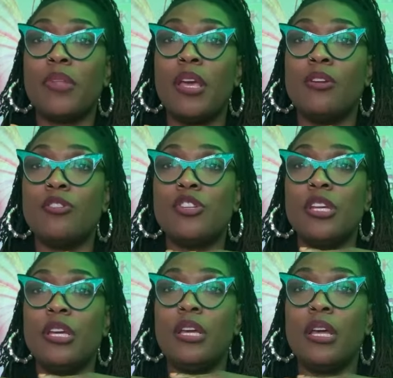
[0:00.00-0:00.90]

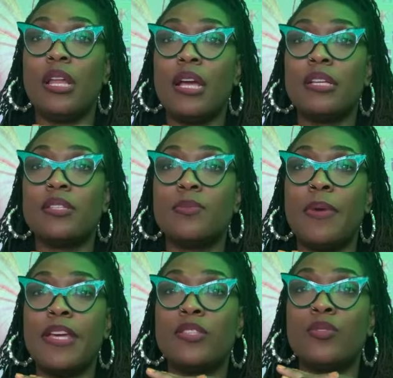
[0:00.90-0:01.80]
energy, like a
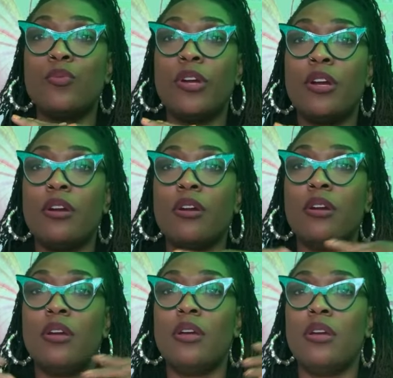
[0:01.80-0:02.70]
space where
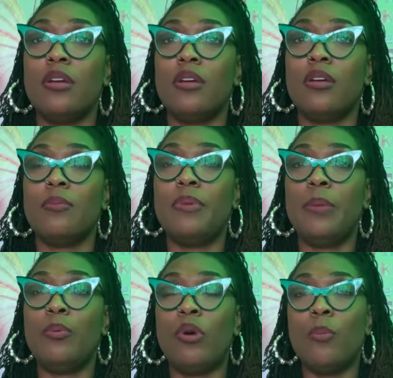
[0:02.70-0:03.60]

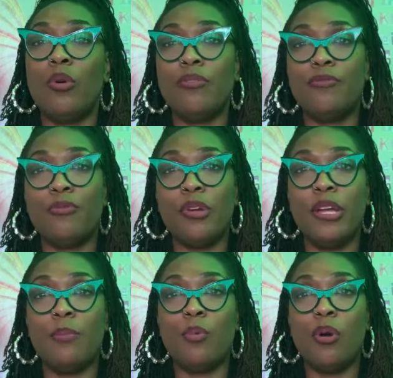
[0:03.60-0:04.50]
people are more
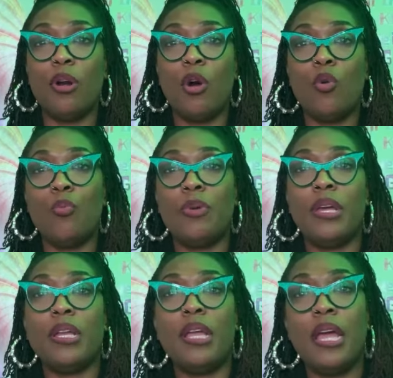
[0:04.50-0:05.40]
free and more
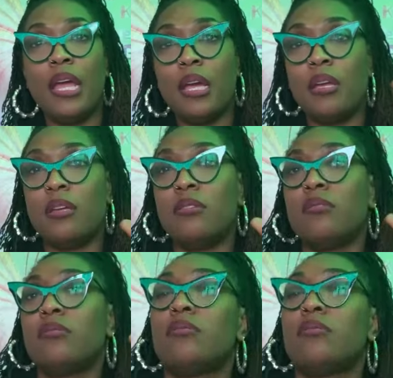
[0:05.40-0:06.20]
open, and